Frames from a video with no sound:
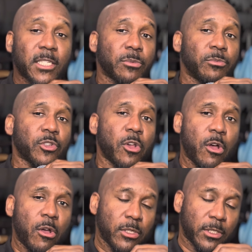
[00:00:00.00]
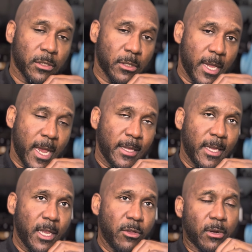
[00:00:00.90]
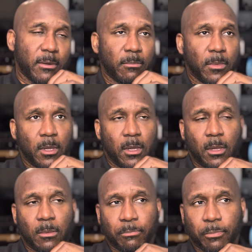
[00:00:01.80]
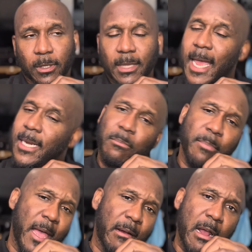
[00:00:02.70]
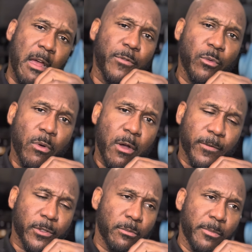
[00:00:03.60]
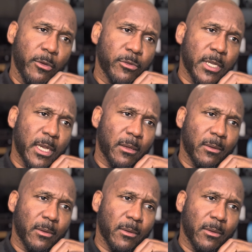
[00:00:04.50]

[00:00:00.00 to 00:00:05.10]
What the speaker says: some songs, and then you can put that in the background if you want for some music.